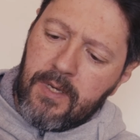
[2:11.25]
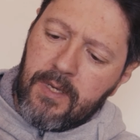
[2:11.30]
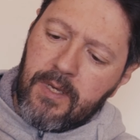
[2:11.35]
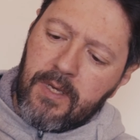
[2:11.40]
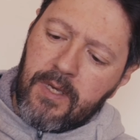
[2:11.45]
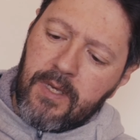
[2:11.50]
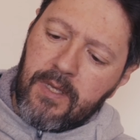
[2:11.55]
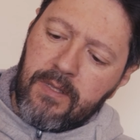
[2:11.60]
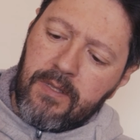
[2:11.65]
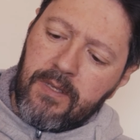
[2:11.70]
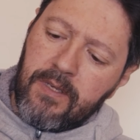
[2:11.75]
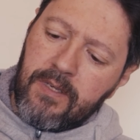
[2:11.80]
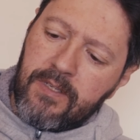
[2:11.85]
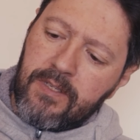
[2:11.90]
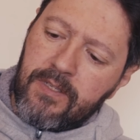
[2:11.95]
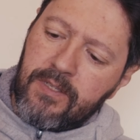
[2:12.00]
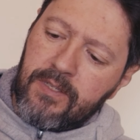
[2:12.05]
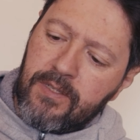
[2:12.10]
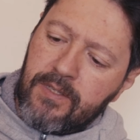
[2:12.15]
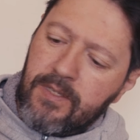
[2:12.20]
and this
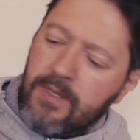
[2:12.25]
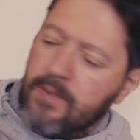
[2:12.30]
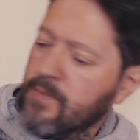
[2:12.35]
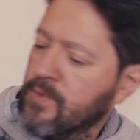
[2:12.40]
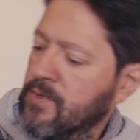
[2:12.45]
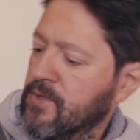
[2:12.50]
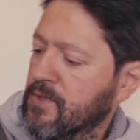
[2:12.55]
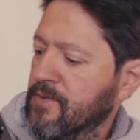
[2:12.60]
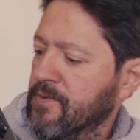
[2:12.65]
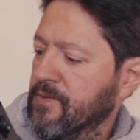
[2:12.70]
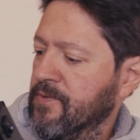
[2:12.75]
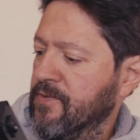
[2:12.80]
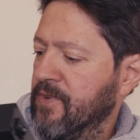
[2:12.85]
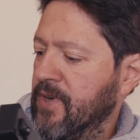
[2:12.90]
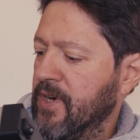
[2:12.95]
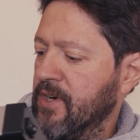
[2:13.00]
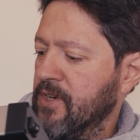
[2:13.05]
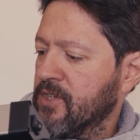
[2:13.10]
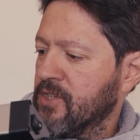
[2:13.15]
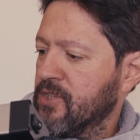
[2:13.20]
seems
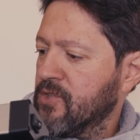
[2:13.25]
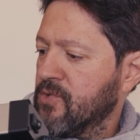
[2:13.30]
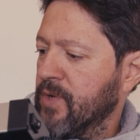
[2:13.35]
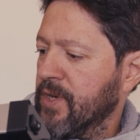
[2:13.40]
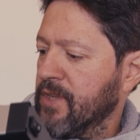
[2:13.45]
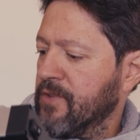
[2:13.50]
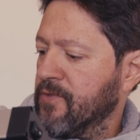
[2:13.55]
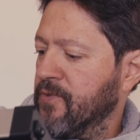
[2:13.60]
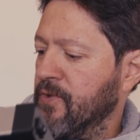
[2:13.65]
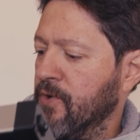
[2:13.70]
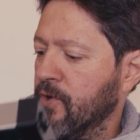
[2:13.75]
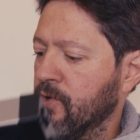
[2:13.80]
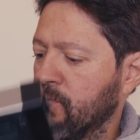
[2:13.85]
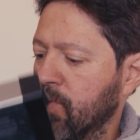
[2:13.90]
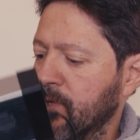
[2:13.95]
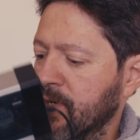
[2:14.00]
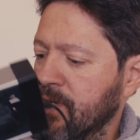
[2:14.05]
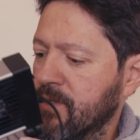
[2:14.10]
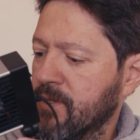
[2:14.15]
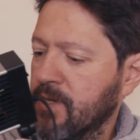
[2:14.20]
very
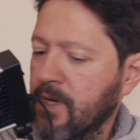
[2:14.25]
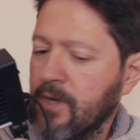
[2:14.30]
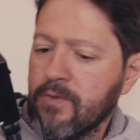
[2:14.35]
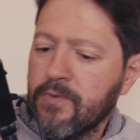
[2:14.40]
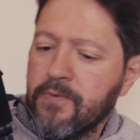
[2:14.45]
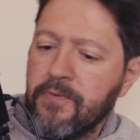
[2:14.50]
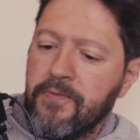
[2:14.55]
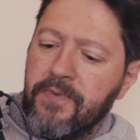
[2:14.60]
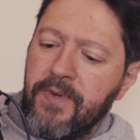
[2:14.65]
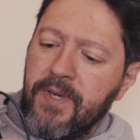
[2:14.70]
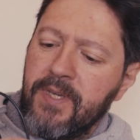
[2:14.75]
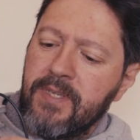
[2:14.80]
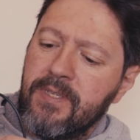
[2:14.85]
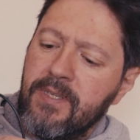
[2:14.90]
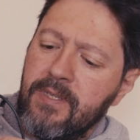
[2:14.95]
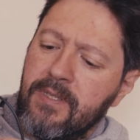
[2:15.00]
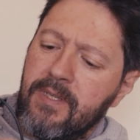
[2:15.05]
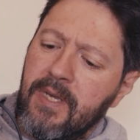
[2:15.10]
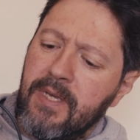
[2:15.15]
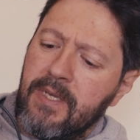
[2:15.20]
straightforward how to fix.
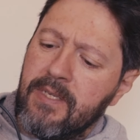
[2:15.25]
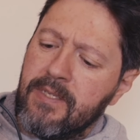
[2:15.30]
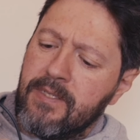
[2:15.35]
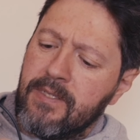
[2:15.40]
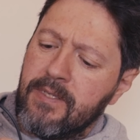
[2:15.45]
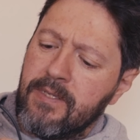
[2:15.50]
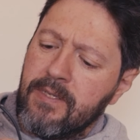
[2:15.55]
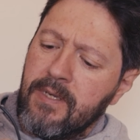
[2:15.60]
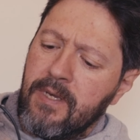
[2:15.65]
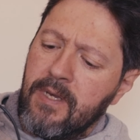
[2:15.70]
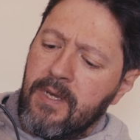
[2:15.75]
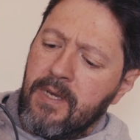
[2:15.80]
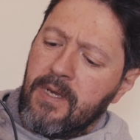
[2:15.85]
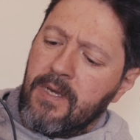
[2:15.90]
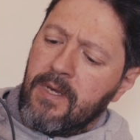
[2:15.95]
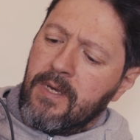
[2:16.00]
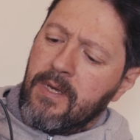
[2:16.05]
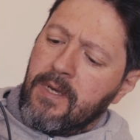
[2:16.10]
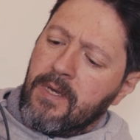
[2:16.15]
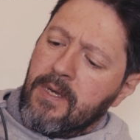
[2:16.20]
It has
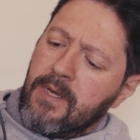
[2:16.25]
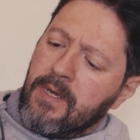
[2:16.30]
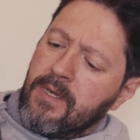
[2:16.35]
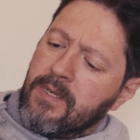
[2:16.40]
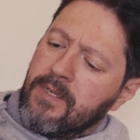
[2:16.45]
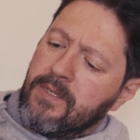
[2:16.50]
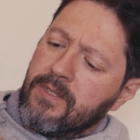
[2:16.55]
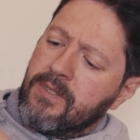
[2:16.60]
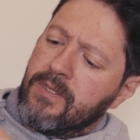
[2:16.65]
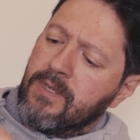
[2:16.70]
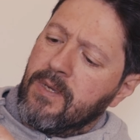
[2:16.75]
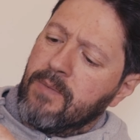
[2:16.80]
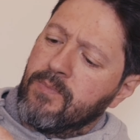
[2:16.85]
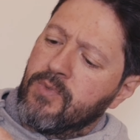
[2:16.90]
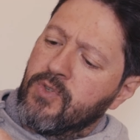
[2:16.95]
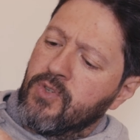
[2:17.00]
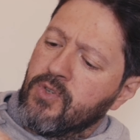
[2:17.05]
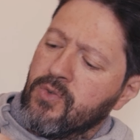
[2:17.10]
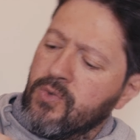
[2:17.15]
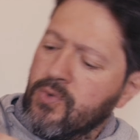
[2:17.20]
some
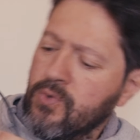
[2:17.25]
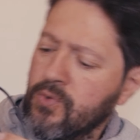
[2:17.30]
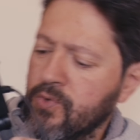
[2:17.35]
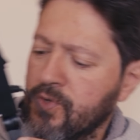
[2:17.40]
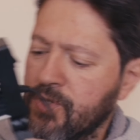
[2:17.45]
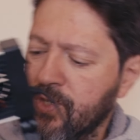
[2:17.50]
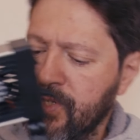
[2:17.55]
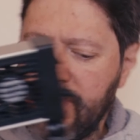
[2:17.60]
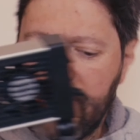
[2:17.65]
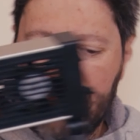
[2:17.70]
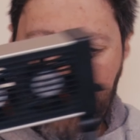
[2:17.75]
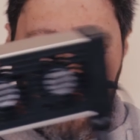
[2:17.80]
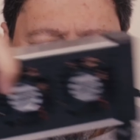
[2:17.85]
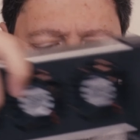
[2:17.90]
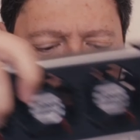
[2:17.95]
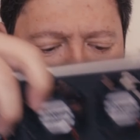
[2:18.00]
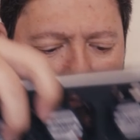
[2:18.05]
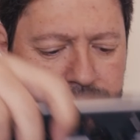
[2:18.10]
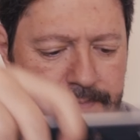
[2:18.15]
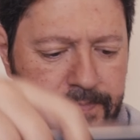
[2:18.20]
screws
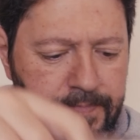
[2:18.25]
here.